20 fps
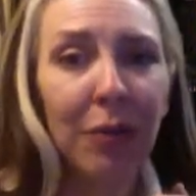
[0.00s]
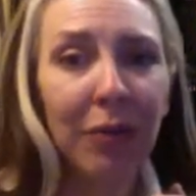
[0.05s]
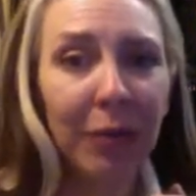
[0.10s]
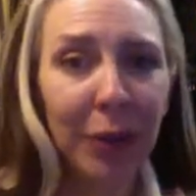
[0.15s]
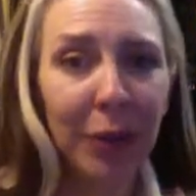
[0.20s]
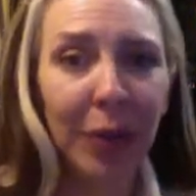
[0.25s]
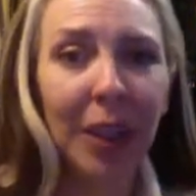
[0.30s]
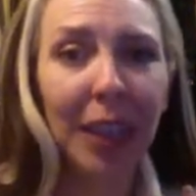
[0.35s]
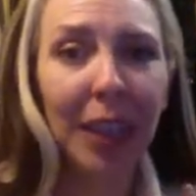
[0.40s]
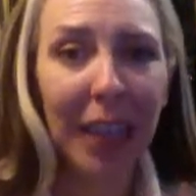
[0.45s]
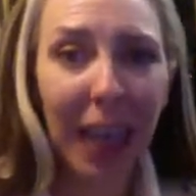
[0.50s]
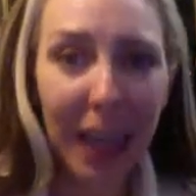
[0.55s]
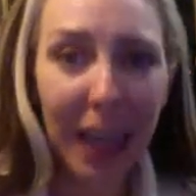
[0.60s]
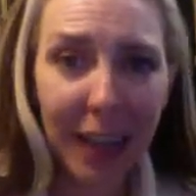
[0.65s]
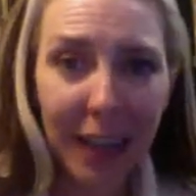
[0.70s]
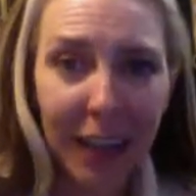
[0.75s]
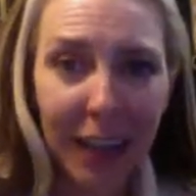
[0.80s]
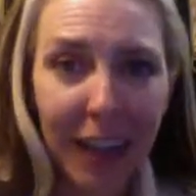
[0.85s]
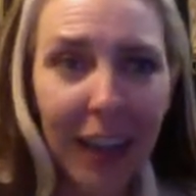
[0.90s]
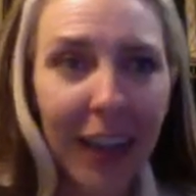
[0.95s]
fully get.
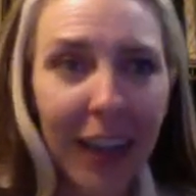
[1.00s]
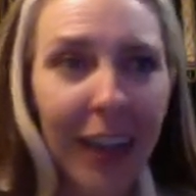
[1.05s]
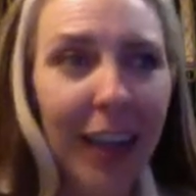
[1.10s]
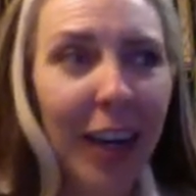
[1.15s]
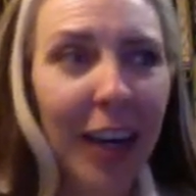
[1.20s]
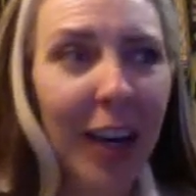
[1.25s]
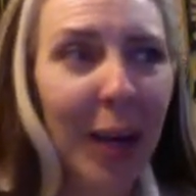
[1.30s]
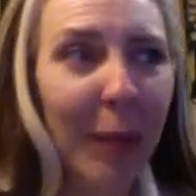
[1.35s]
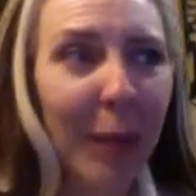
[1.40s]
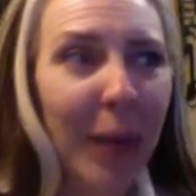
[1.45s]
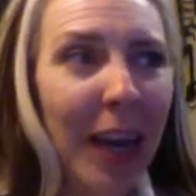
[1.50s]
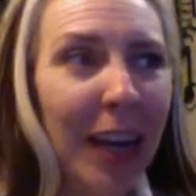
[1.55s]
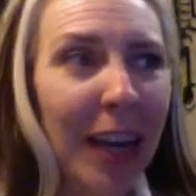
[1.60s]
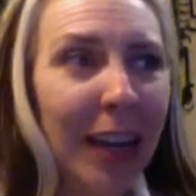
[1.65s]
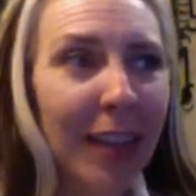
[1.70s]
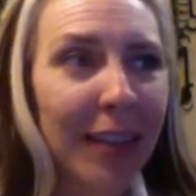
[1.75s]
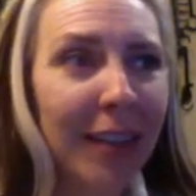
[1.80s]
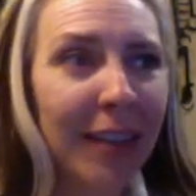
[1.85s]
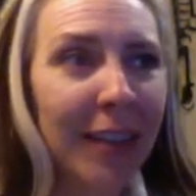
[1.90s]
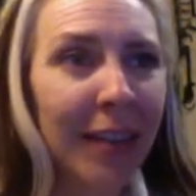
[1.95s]
And
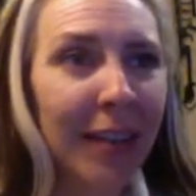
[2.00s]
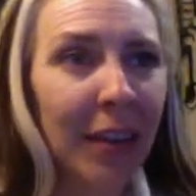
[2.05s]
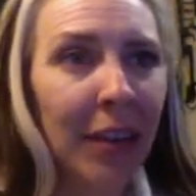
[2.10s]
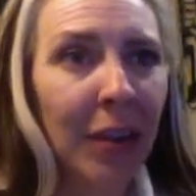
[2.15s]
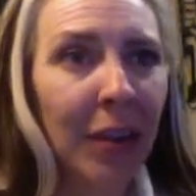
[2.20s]
it's